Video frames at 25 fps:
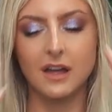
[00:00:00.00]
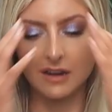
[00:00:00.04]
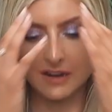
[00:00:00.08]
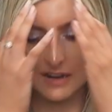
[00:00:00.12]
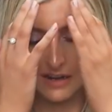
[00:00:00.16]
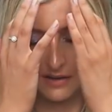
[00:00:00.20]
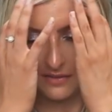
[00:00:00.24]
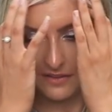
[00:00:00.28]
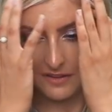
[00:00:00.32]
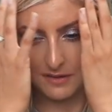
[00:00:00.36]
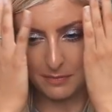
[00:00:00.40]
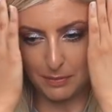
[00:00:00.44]

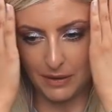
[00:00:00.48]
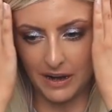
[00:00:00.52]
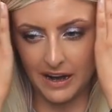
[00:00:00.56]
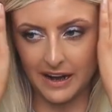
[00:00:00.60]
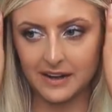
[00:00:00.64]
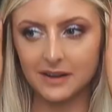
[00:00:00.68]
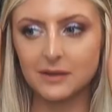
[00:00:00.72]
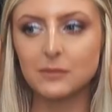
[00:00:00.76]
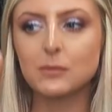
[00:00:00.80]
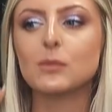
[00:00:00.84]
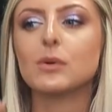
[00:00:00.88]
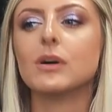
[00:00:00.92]
Now this
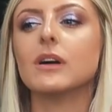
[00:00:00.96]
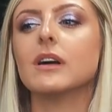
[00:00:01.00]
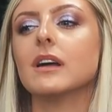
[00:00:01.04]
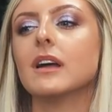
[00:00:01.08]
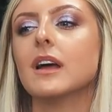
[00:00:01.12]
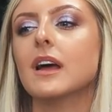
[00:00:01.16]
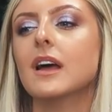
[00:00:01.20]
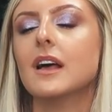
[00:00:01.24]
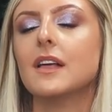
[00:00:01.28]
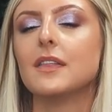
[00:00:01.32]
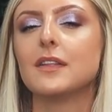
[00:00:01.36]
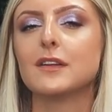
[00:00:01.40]
plant,
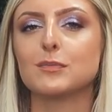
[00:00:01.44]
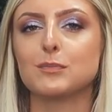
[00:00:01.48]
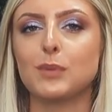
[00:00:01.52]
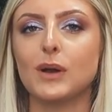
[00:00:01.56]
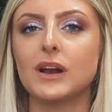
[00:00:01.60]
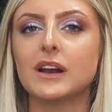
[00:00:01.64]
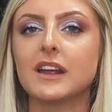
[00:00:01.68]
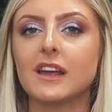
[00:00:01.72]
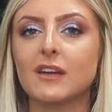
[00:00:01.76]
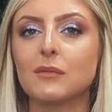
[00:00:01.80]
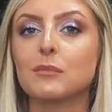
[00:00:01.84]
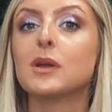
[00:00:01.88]
this
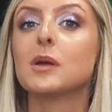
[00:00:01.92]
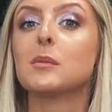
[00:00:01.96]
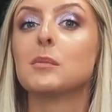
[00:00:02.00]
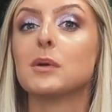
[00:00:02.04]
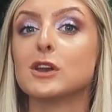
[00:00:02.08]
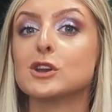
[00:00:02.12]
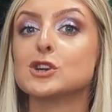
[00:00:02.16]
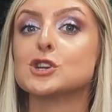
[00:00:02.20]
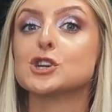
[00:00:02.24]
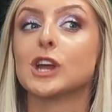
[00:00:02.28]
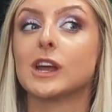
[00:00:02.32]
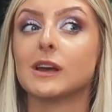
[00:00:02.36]
plant gave me a
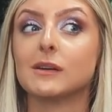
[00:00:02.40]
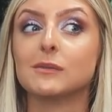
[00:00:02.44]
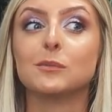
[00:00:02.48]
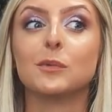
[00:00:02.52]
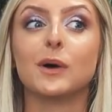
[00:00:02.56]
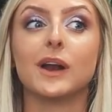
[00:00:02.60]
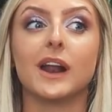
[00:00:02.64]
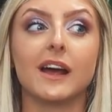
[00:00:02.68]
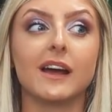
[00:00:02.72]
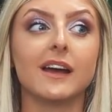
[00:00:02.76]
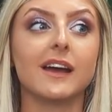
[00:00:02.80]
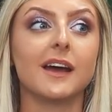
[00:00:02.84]
bit of shit
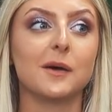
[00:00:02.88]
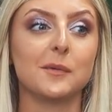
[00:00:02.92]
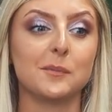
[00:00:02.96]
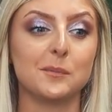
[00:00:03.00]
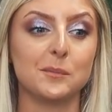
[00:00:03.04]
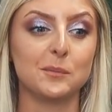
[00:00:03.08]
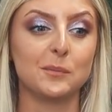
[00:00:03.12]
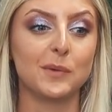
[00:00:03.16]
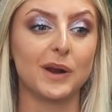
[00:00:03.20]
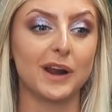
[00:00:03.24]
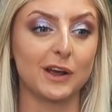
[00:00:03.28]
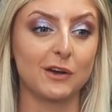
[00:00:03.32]
when I,
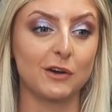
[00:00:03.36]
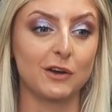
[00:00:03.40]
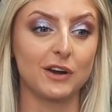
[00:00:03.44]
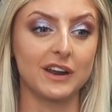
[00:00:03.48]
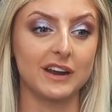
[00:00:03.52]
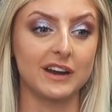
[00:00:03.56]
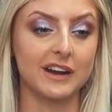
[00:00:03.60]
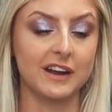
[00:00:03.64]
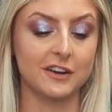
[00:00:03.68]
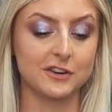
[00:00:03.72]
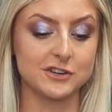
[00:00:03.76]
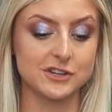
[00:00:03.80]
um, when I got
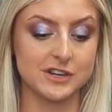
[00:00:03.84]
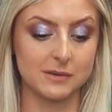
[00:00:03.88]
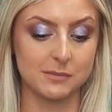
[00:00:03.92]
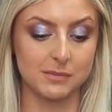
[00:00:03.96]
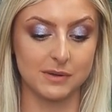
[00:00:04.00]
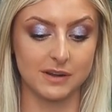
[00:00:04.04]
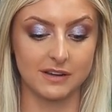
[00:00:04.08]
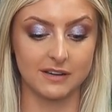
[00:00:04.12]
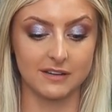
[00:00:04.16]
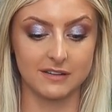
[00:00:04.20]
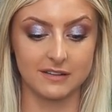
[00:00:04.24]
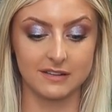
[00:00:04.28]
it in actually,
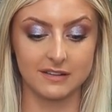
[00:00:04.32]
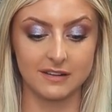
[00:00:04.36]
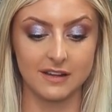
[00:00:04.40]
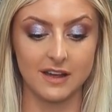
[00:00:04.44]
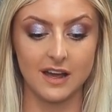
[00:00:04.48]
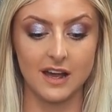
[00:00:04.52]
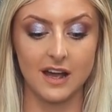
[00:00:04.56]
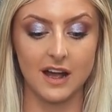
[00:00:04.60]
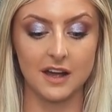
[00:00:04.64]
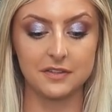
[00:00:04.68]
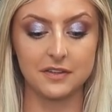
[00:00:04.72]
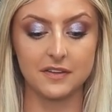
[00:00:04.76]
because
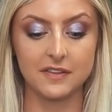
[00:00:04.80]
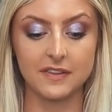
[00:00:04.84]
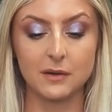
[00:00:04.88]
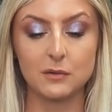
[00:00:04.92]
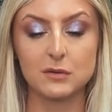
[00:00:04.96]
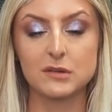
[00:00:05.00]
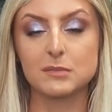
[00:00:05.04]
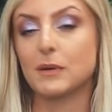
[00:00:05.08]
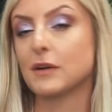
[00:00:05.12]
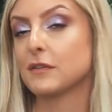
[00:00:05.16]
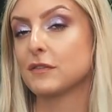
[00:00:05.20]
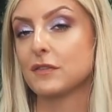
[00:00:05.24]
I think that
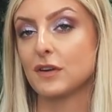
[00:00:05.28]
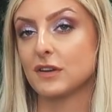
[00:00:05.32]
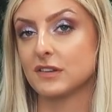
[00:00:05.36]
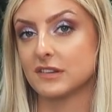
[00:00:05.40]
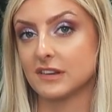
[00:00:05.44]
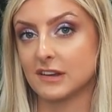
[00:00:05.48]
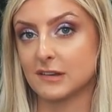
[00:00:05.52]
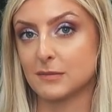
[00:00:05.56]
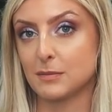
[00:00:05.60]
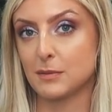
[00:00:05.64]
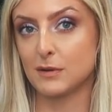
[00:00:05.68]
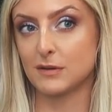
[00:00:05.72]
was my
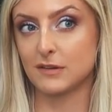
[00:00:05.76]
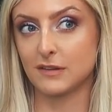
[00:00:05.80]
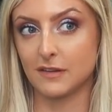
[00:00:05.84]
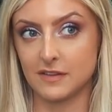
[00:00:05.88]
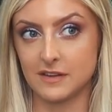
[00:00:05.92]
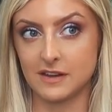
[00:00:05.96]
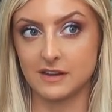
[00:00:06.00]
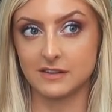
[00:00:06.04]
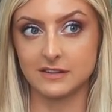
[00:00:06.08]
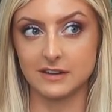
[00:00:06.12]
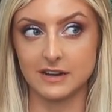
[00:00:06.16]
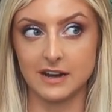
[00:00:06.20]
first experience on
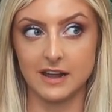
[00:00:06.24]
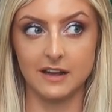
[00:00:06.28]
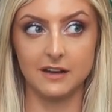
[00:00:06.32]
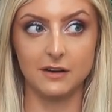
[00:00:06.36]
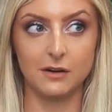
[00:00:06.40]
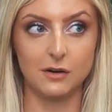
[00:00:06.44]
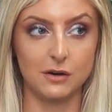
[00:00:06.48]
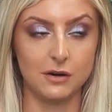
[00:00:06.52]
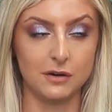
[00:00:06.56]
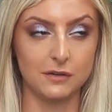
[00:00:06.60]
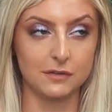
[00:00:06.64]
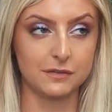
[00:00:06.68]
the internet
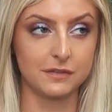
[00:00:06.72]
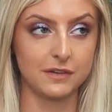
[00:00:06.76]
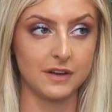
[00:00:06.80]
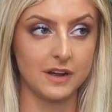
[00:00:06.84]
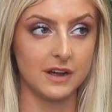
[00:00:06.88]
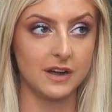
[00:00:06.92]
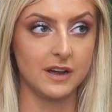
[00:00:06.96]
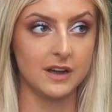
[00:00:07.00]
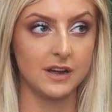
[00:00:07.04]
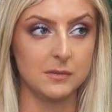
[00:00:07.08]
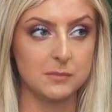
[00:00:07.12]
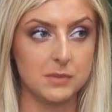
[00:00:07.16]
of
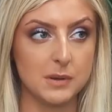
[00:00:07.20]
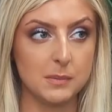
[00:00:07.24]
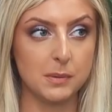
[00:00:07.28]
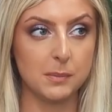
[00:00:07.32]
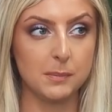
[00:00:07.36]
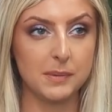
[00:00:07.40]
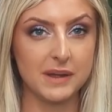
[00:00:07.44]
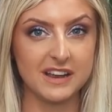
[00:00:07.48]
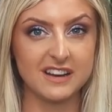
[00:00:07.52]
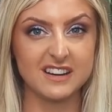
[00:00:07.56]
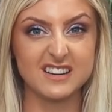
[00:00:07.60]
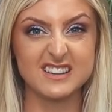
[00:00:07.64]
people
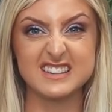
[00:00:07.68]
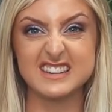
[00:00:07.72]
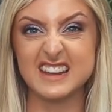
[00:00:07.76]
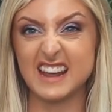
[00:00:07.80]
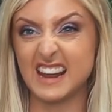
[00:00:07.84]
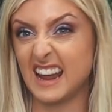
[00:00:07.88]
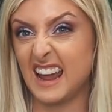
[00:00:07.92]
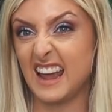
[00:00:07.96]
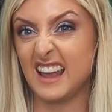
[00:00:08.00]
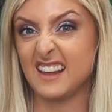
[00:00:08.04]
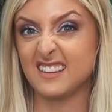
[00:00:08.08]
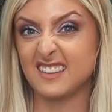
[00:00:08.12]
being
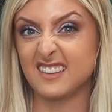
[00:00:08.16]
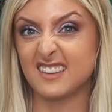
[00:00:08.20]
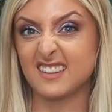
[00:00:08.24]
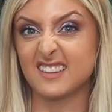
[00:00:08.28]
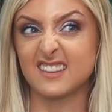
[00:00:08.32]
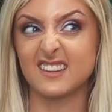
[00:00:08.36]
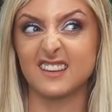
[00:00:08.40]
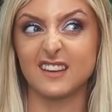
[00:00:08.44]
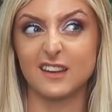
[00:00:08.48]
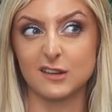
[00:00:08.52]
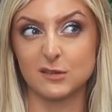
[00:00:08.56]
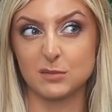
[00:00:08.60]

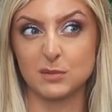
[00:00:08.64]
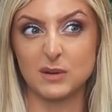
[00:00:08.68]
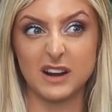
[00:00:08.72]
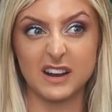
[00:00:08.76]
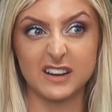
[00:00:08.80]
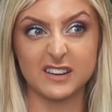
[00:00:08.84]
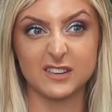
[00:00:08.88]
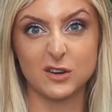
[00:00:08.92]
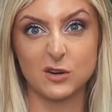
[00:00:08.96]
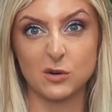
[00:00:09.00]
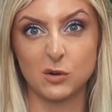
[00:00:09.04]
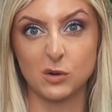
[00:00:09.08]
dickheads, as we
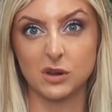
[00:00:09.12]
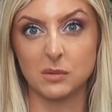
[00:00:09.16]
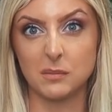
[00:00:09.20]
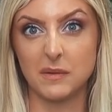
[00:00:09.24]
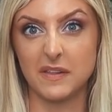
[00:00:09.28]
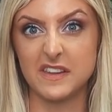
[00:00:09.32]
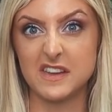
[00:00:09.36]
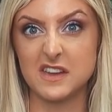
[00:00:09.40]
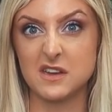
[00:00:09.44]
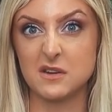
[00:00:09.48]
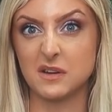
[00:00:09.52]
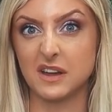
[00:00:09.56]
like to call them
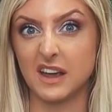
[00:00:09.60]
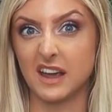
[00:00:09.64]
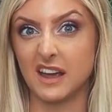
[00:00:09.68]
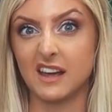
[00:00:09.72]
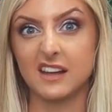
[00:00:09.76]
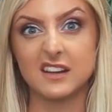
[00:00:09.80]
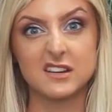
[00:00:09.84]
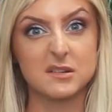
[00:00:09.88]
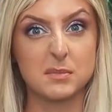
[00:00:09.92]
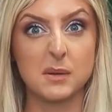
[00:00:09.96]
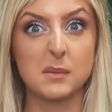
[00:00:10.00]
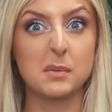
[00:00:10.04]
in the U
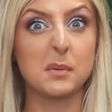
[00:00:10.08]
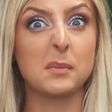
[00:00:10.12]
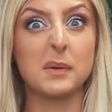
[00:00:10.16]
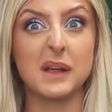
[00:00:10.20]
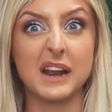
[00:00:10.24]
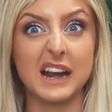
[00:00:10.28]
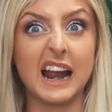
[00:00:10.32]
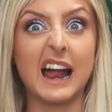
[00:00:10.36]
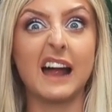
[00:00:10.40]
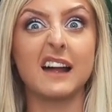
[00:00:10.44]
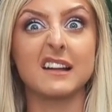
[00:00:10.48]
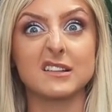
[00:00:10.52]
K. It's people
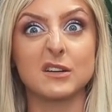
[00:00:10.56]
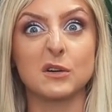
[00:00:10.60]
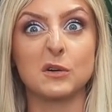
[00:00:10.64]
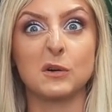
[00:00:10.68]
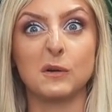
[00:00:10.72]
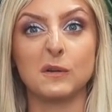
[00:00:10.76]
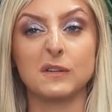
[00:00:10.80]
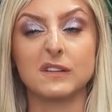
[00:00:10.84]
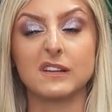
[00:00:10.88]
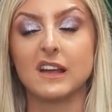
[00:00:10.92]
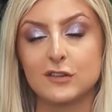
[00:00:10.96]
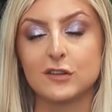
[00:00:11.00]
being
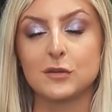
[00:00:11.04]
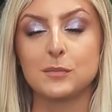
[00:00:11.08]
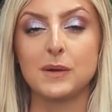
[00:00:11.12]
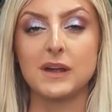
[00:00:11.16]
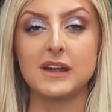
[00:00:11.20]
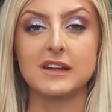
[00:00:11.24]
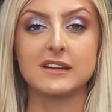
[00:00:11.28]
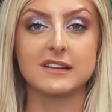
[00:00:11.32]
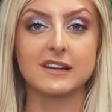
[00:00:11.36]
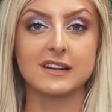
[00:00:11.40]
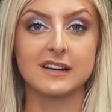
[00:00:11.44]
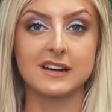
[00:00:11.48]
assholes. So
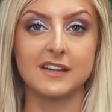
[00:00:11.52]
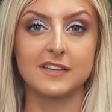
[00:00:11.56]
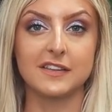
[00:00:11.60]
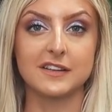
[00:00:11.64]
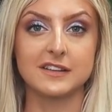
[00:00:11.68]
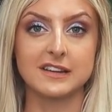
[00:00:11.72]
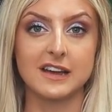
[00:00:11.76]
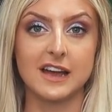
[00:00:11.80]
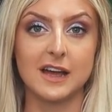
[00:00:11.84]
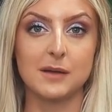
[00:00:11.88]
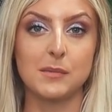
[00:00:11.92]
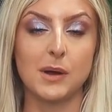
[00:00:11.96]
basically at the
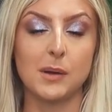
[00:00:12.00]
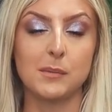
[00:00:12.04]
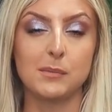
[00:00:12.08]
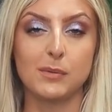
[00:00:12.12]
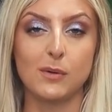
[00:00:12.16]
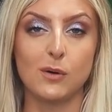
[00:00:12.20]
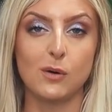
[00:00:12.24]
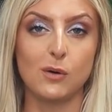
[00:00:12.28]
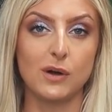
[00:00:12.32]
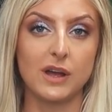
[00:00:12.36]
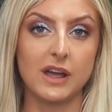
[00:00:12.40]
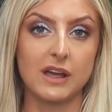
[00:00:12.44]
time I
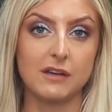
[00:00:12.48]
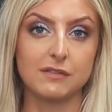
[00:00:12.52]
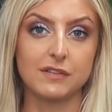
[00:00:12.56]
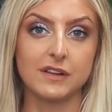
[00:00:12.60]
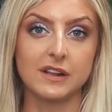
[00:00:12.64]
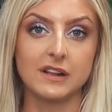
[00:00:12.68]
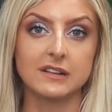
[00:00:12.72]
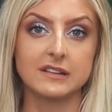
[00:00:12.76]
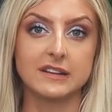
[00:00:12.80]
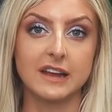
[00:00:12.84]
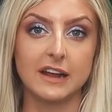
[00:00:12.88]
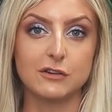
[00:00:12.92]
bought a
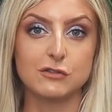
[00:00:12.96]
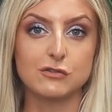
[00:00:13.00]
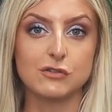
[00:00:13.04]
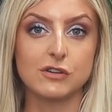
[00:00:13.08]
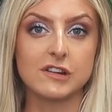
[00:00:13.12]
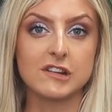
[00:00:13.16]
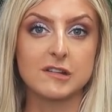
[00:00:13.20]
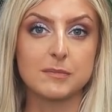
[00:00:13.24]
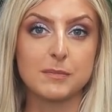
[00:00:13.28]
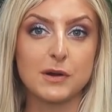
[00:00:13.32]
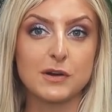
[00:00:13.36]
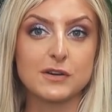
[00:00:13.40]

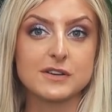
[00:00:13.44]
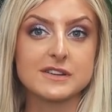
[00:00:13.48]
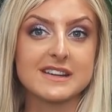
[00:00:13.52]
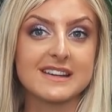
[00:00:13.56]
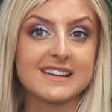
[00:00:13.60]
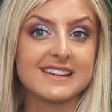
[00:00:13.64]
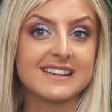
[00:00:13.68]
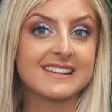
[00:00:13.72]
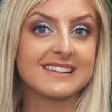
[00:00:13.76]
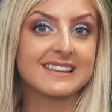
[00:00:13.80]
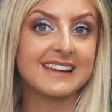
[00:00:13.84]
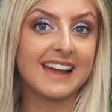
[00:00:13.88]
Philodendron
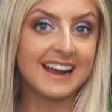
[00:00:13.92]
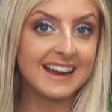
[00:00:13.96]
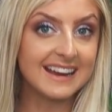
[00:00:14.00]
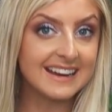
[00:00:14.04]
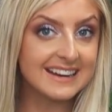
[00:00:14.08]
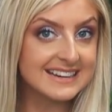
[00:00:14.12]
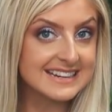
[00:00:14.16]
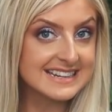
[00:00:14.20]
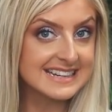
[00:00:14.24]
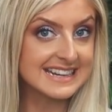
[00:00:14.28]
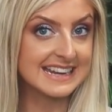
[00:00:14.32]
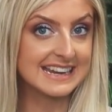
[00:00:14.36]
Spiritus
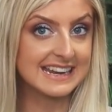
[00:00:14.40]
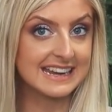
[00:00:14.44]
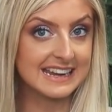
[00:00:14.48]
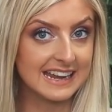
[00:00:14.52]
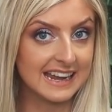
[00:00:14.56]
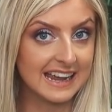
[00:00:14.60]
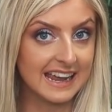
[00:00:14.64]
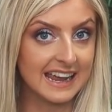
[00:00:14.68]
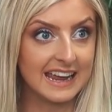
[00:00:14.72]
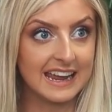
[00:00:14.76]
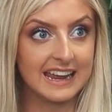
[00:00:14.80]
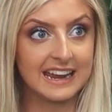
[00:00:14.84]

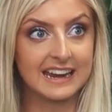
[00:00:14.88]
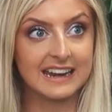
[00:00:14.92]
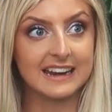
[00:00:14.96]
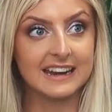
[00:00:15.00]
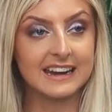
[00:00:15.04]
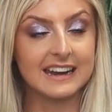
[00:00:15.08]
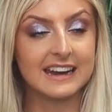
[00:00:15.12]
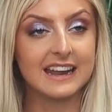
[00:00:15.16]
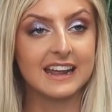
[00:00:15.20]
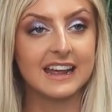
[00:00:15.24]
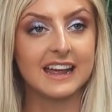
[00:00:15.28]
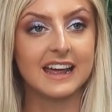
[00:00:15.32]
Sancti
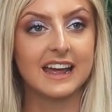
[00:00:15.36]
in,